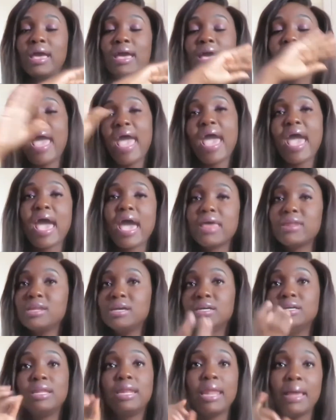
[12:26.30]

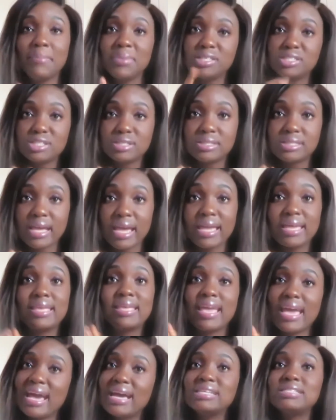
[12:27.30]
And let me just say,
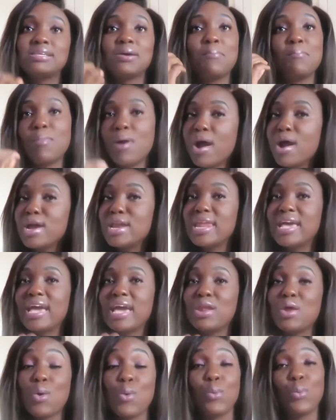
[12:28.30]
yes,
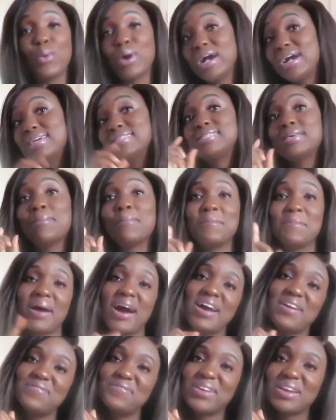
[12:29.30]
Marlon was
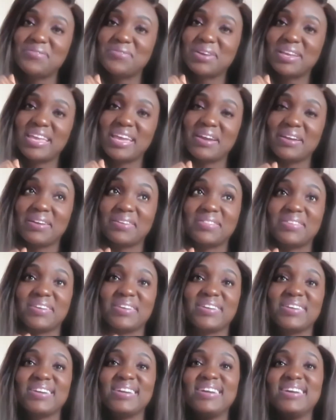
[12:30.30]
my favorite
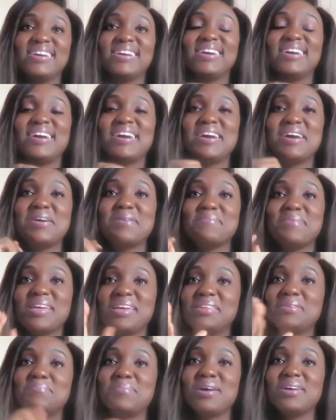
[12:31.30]
character
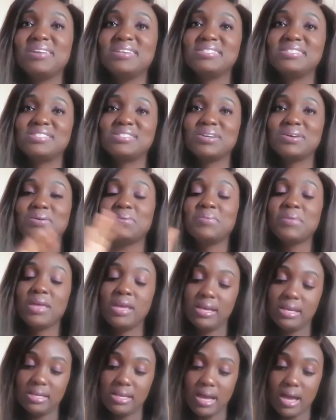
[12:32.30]
in the Marlon show.
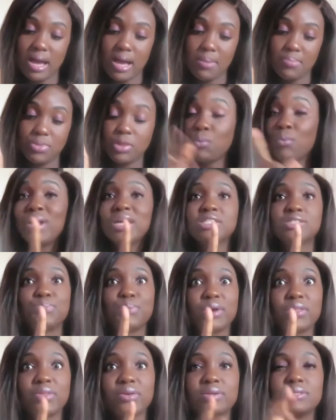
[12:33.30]
The Wayans
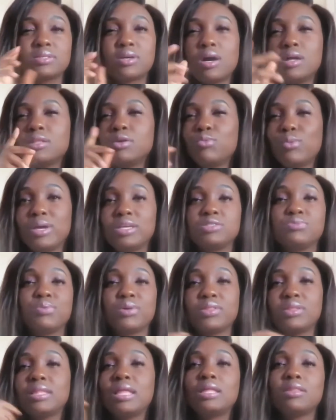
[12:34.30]
Brother. It's called The Wayans
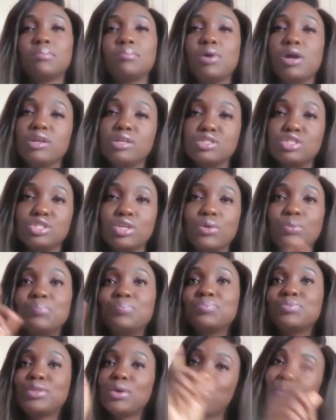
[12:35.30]
Brother, not The Marlon Show.
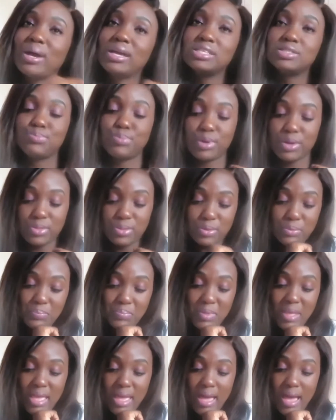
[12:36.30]
The Wayans Brother.
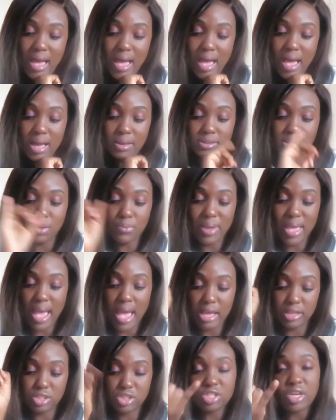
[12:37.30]
So we
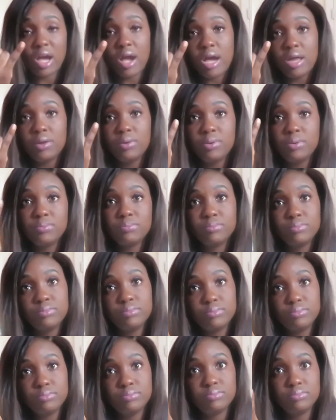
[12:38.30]
had Sean
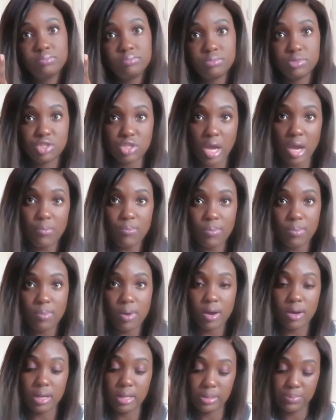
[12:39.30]

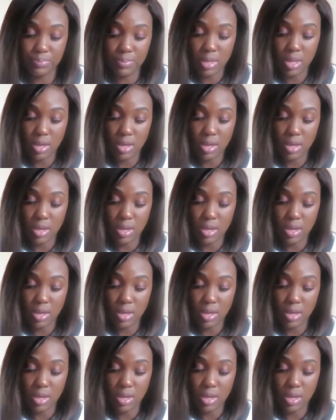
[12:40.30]
Marlon.